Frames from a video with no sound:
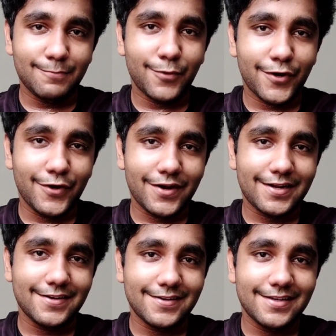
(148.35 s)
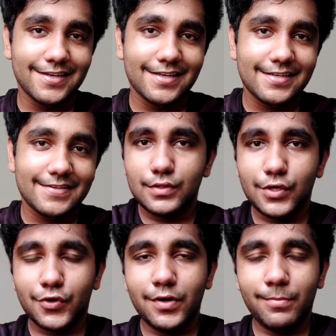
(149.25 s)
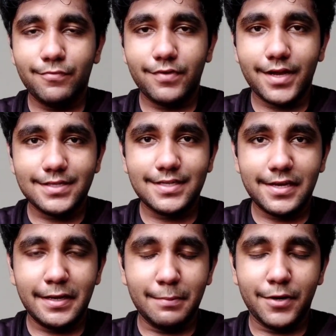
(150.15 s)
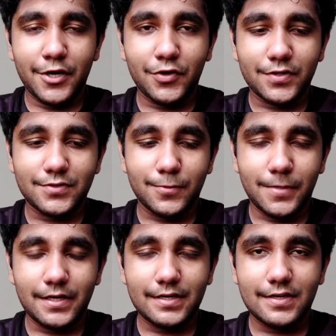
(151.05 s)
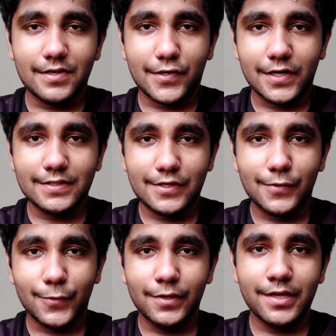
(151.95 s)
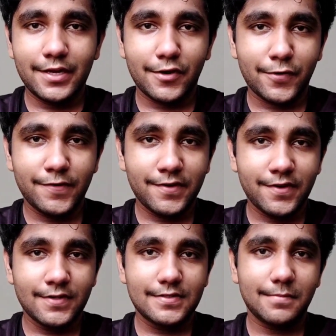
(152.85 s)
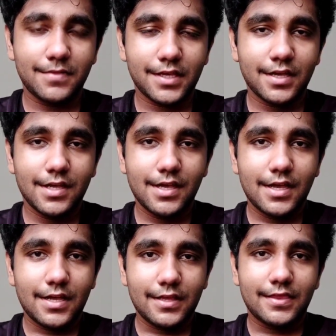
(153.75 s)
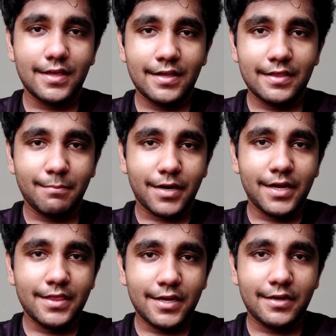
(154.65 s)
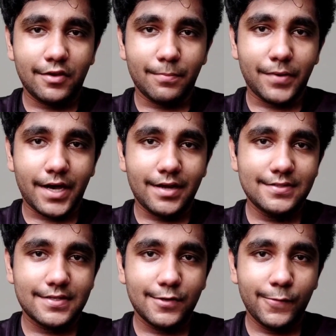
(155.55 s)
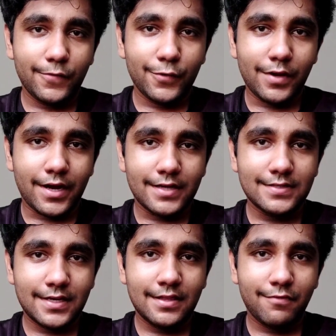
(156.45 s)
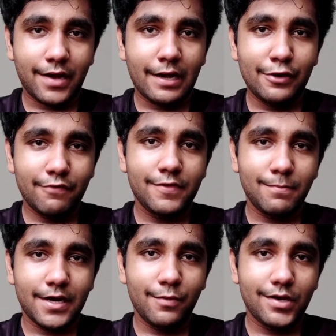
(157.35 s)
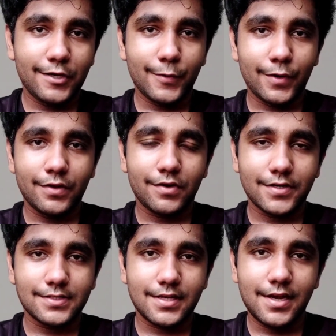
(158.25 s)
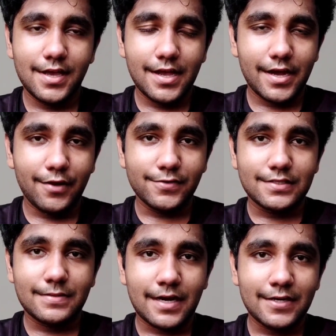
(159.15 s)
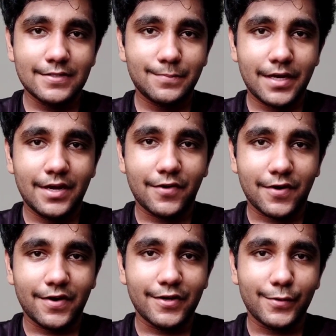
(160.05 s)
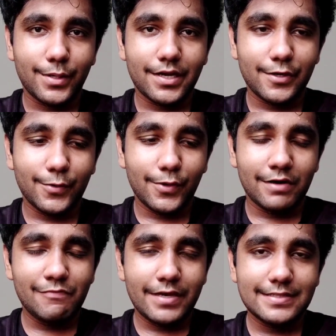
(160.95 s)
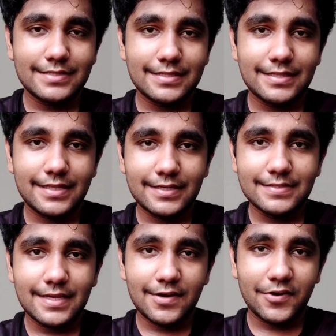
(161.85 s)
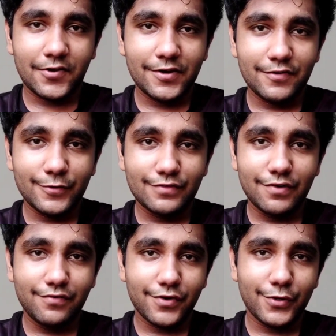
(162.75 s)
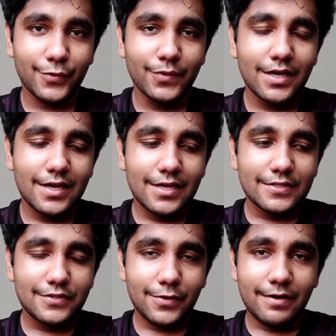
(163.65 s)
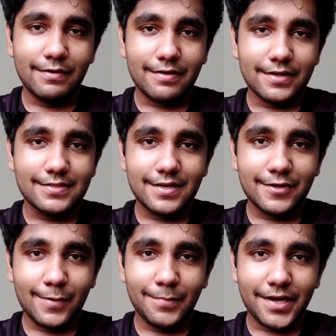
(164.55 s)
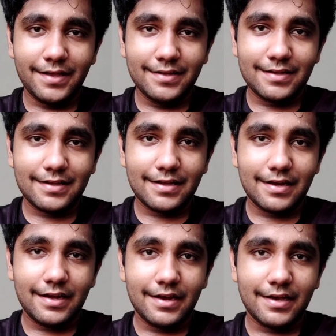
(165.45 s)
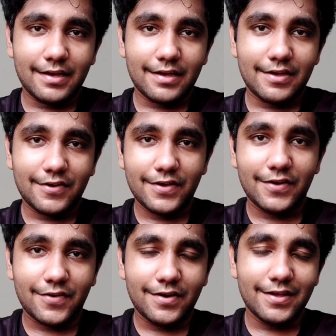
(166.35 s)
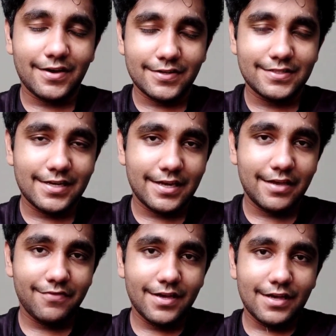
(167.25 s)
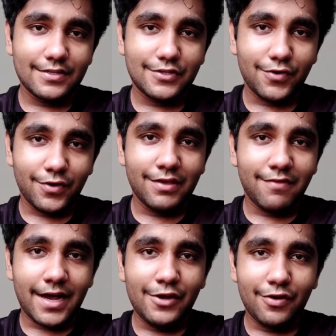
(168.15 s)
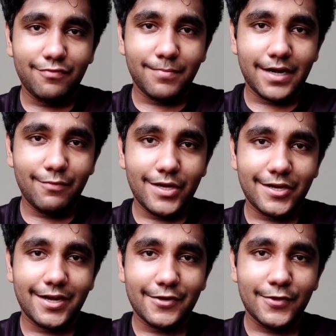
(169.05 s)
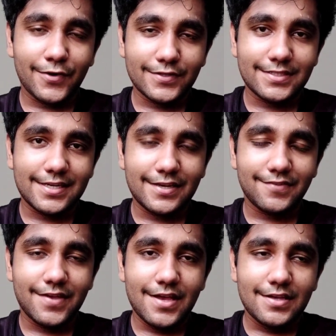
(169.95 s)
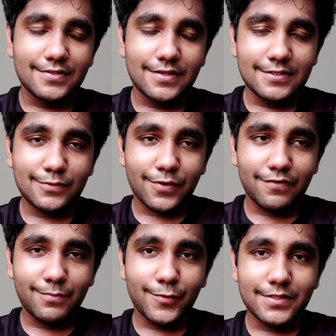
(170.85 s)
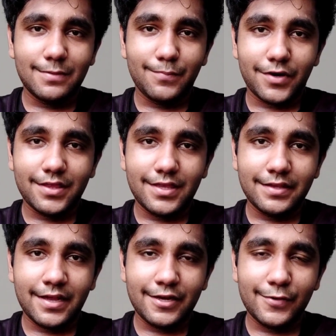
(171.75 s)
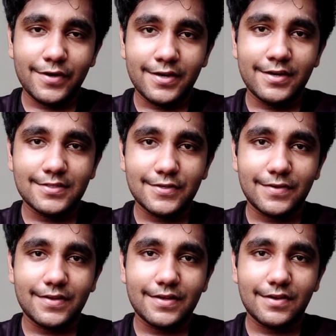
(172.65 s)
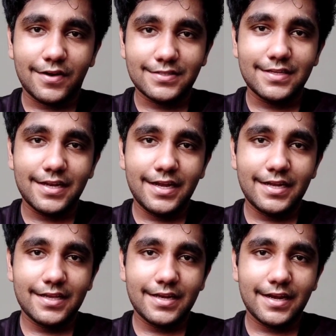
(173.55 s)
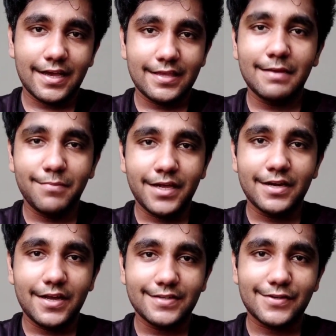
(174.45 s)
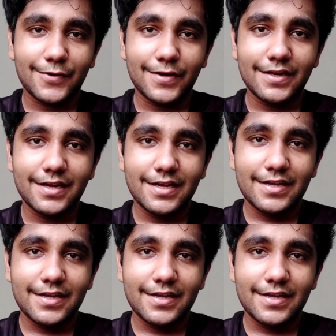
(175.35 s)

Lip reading: boy or a girl. So you're going to be financially independent also, but not as a whole that you're going to earn something. The money that your parents give, you will understand the value of the money when you go to the hostel, and you will start to spend according to it. You will not waste things that are not useful for you. So you'll restrict your buying and your hostel life. So you know the value of money when you get to the hostel life. So this is one of the most important things that you will learn as a hostelite rather than being a day scholar.